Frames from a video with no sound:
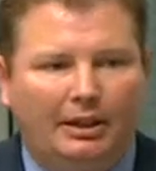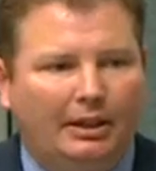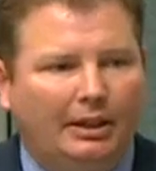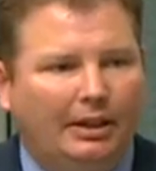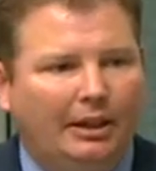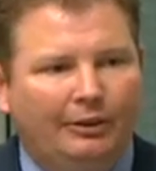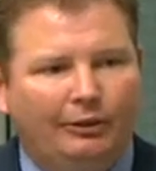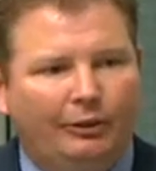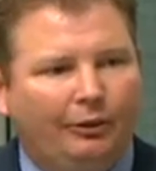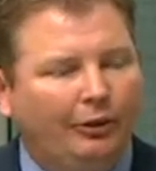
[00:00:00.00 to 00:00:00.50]

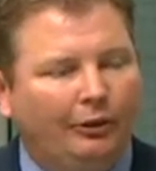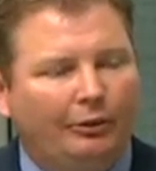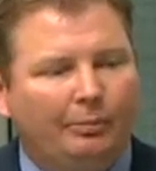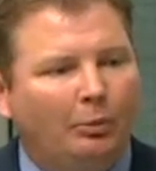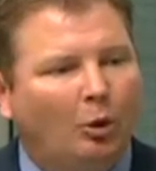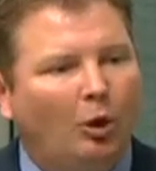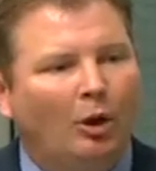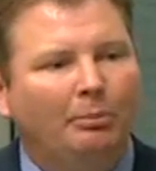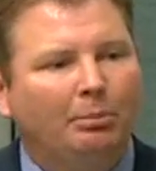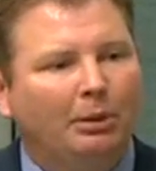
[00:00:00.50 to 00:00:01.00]
It's just
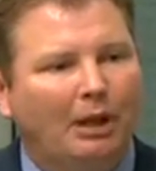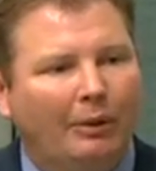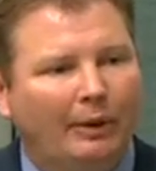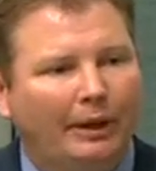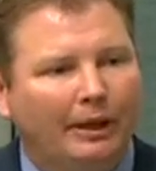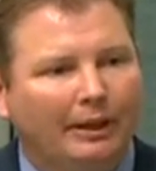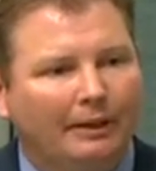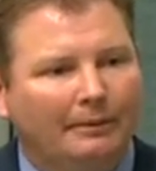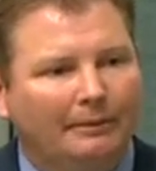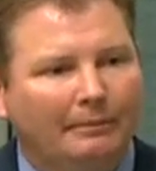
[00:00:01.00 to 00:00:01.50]
mind-blowing.
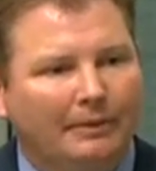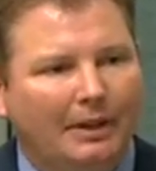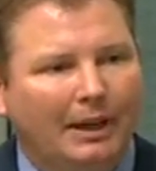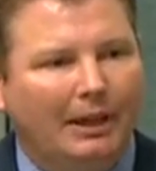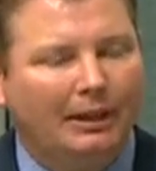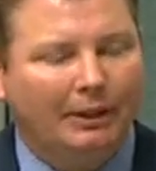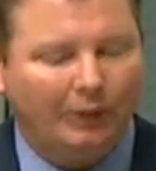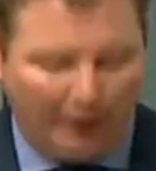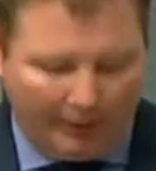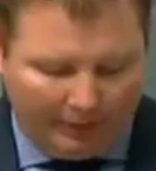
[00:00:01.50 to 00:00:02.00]

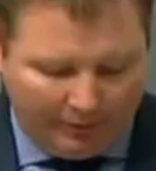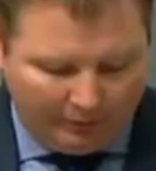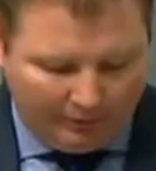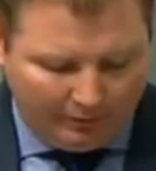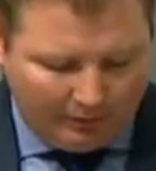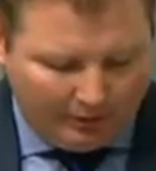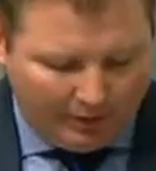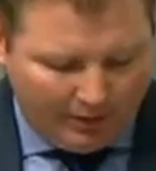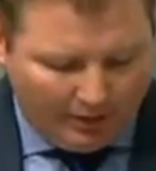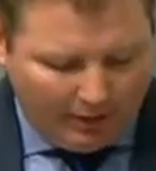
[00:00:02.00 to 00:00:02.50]
And
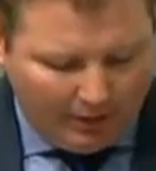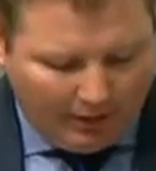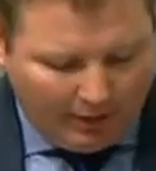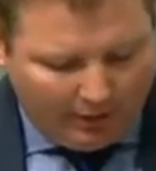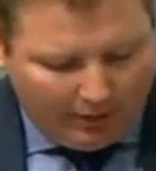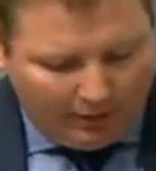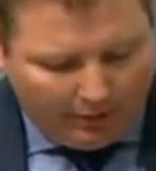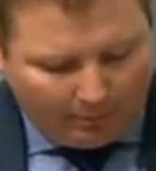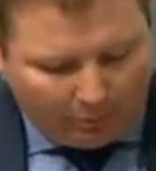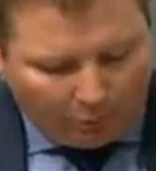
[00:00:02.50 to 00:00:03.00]

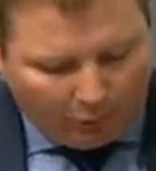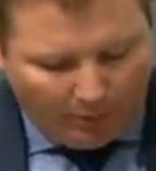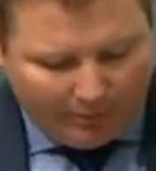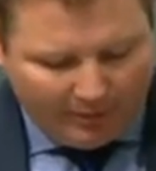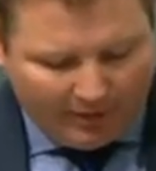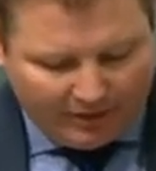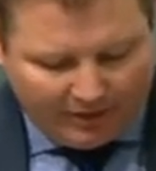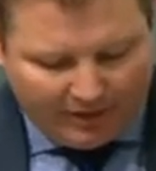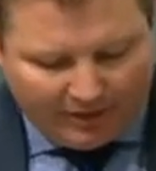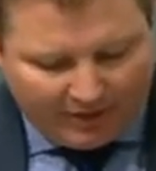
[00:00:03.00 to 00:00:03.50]
the Prime
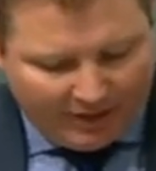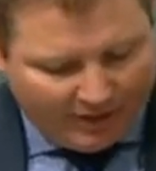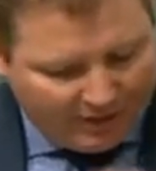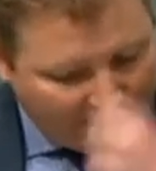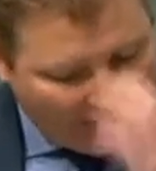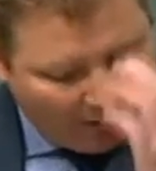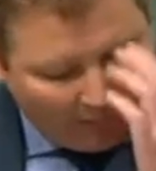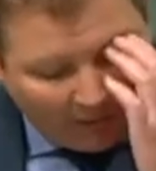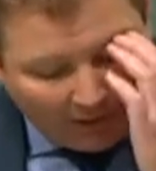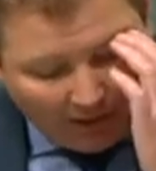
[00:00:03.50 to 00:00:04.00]
Minister said
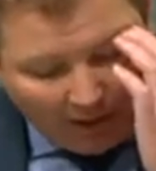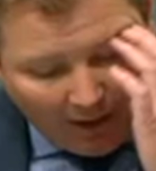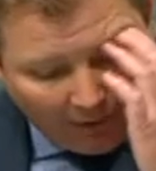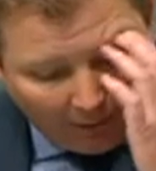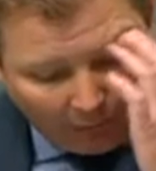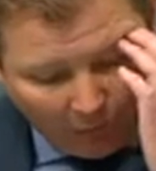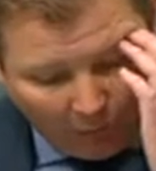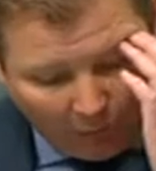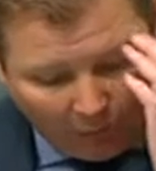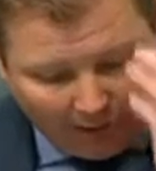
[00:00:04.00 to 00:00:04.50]
something
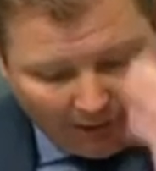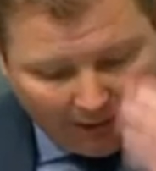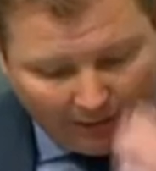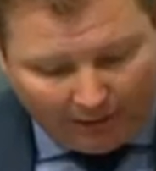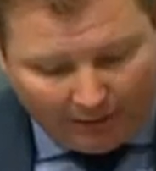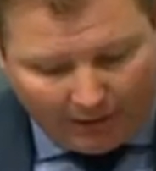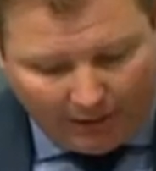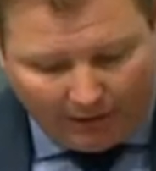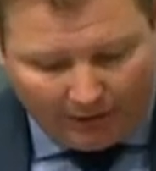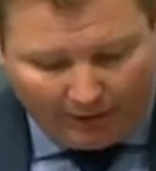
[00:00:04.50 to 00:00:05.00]
last night,
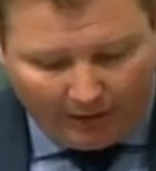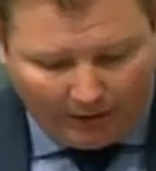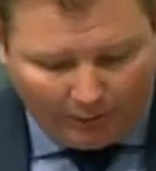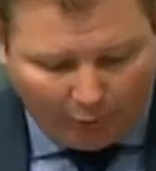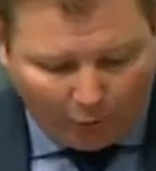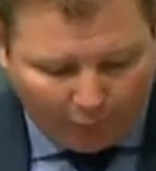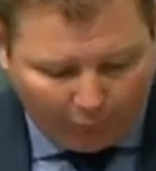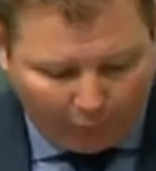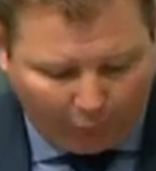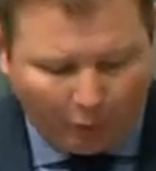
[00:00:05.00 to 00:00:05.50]
and
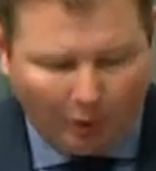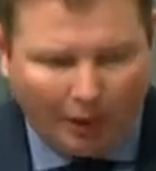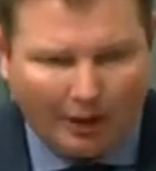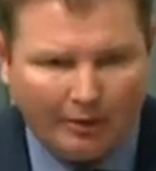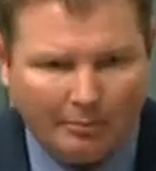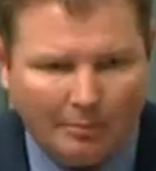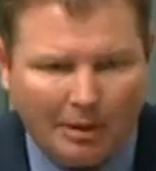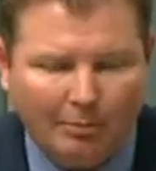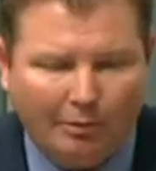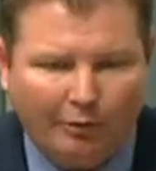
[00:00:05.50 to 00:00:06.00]
I follow the
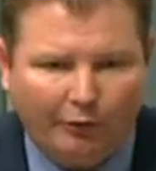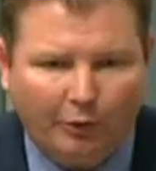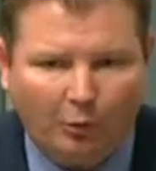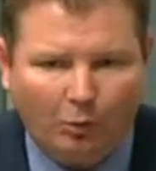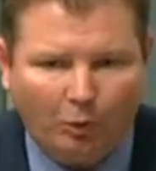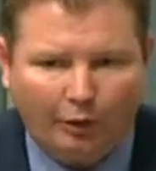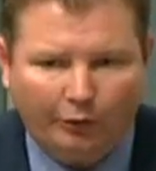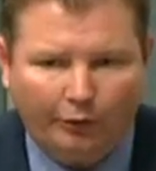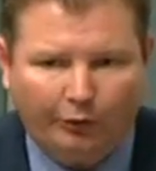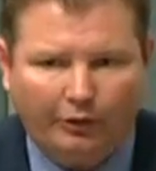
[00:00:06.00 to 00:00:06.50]
member for
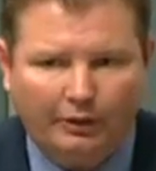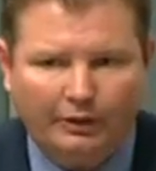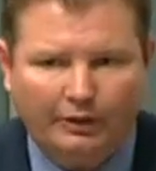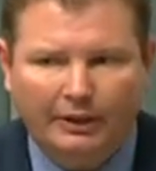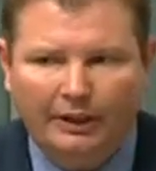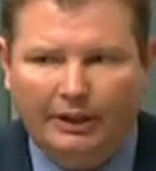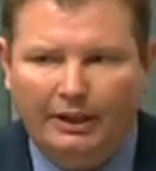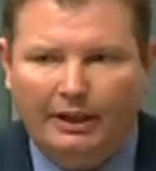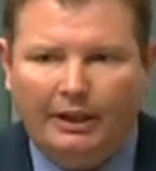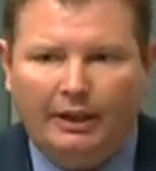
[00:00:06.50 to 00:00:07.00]
Watson,
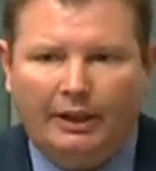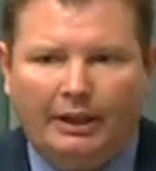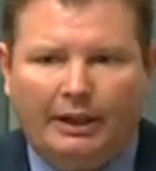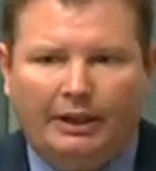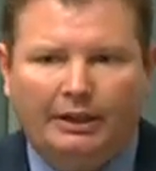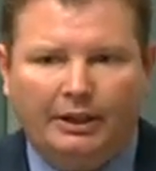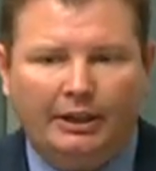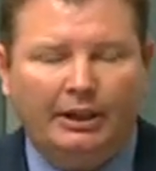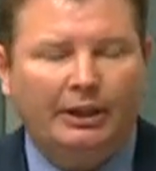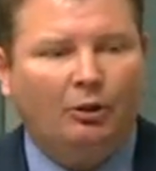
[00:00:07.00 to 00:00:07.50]

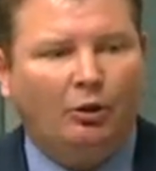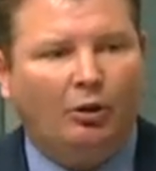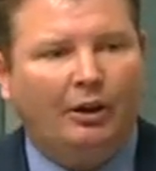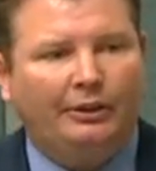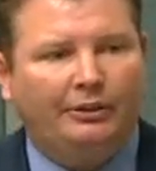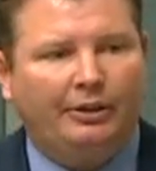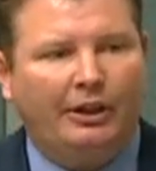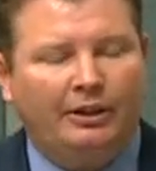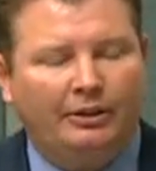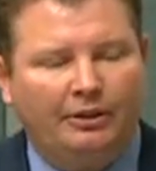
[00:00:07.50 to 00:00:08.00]
and he and I
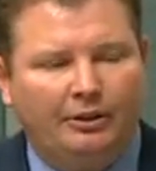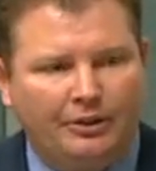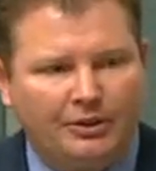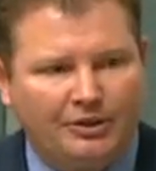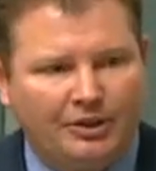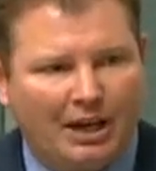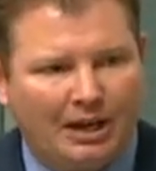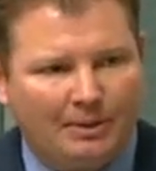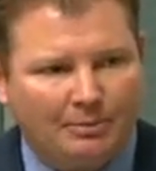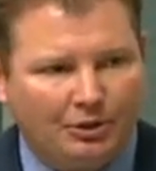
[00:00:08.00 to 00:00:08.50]
attended the
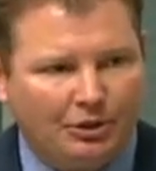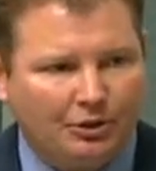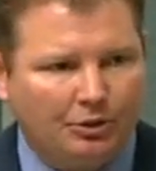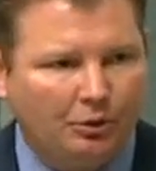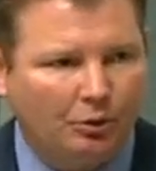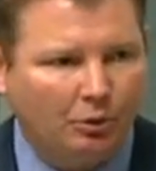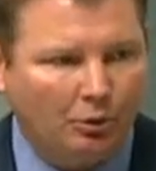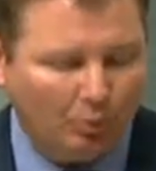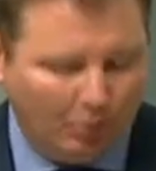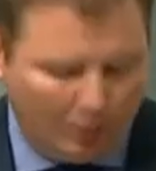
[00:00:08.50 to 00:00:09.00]
same
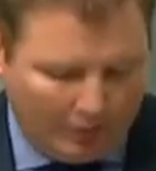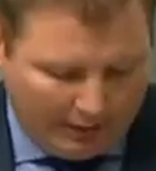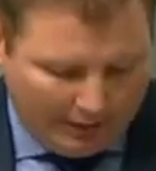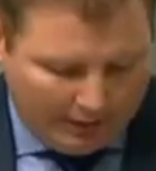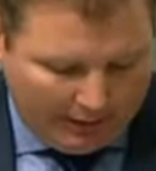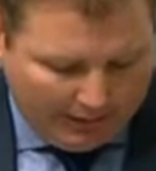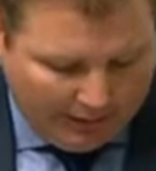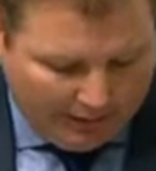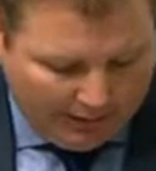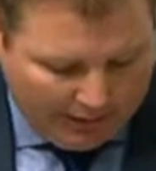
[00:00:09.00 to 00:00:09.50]
school.
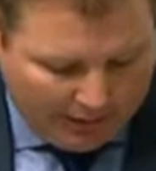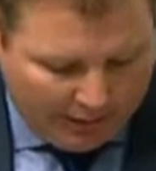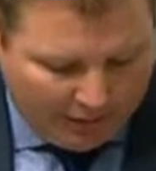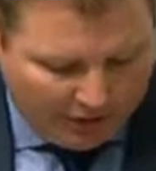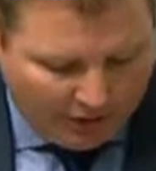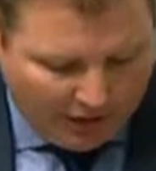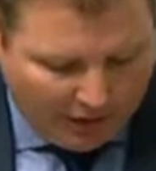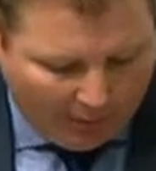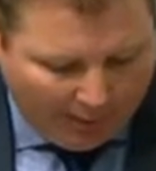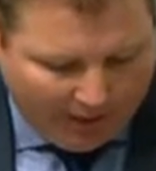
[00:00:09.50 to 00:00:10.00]
He was
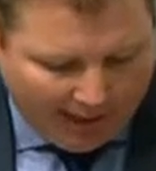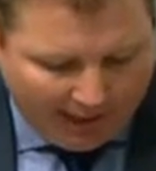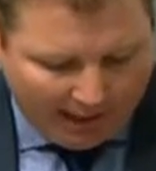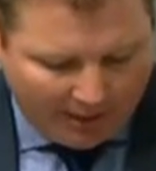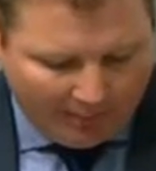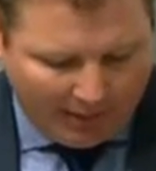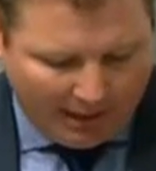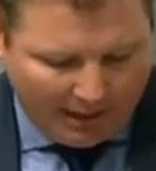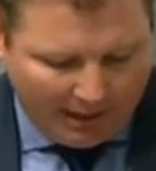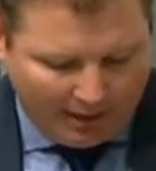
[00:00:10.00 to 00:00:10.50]
a year ahead of
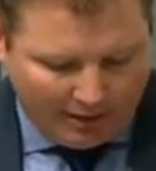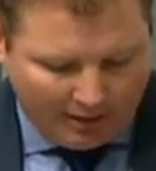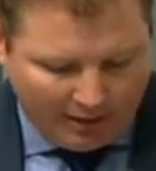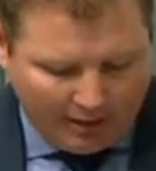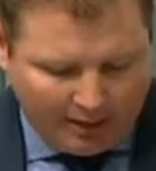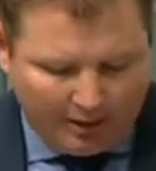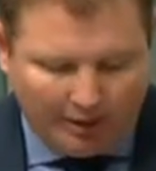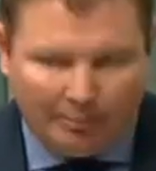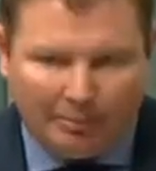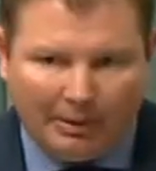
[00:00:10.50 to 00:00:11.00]
me,
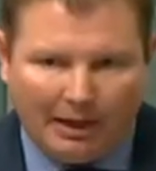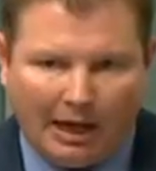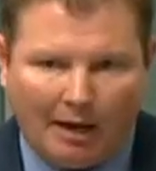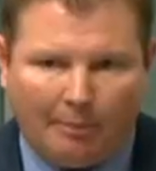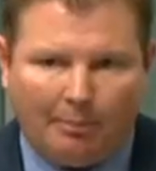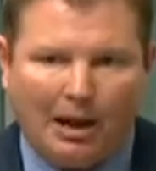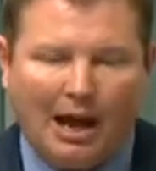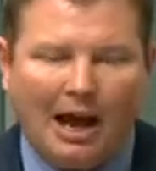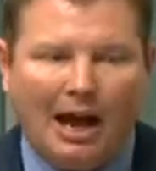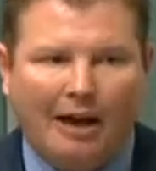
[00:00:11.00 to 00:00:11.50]
but our
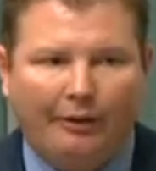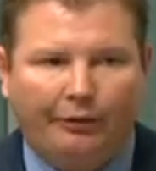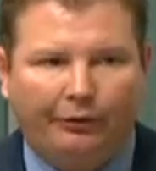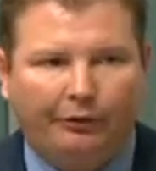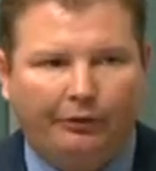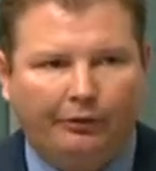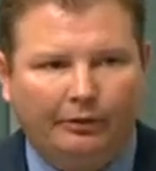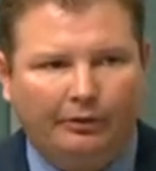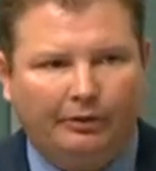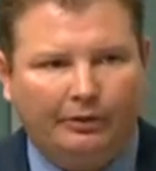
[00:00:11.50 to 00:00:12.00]

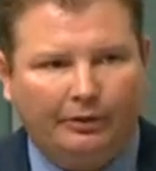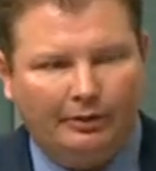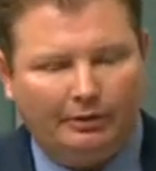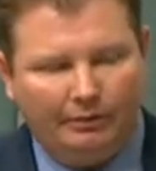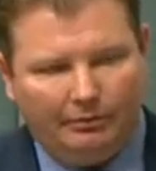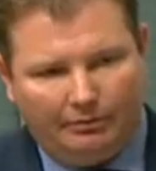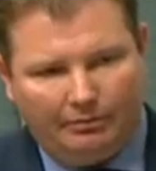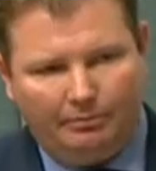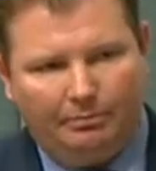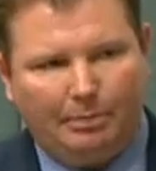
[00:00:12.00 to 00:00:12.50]
paths
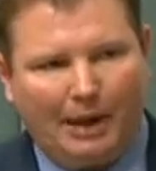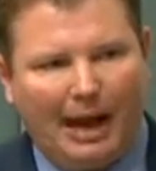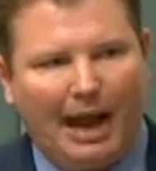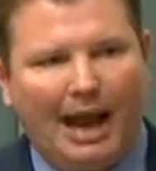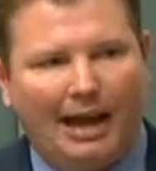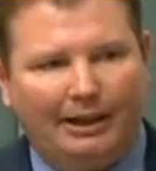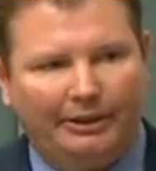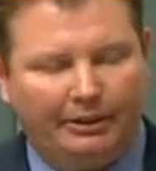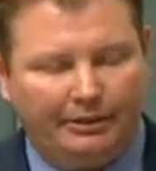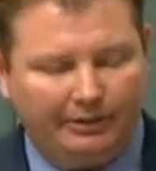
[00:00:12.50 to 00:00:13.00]

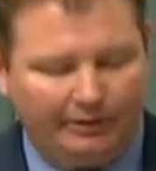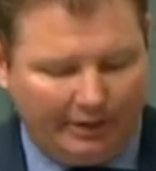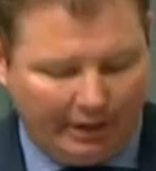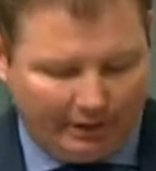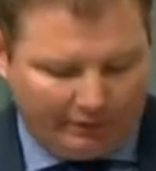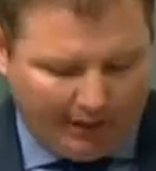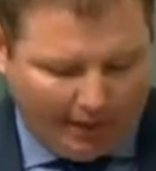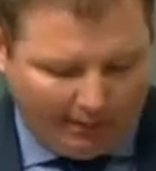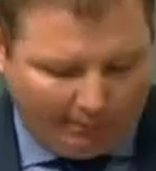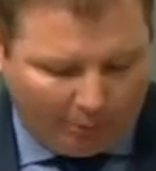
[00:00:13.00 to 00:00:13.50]
parted
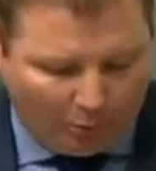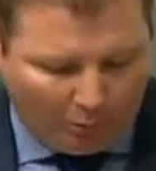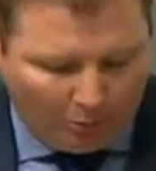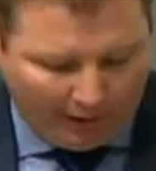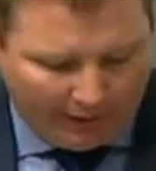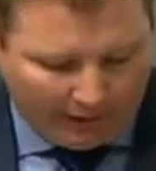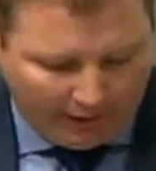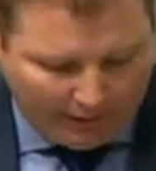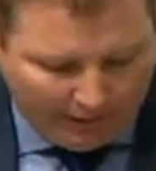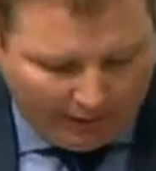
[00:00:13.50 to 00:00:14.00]
at that
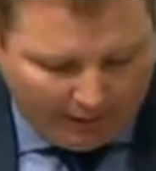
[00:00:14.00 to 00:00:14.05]
point.